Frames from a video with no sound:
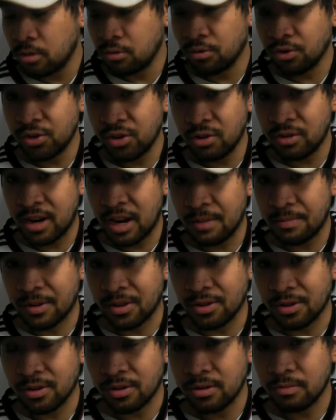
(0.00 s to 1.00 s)
we'll see what
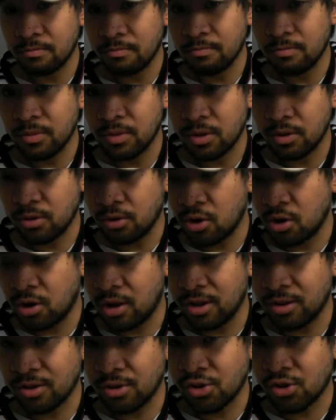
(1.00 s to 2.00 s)
happens. Good
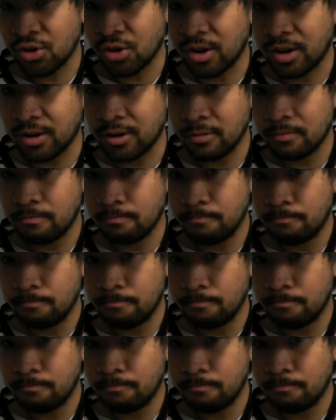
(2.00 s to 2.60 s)
luck to the Sharks.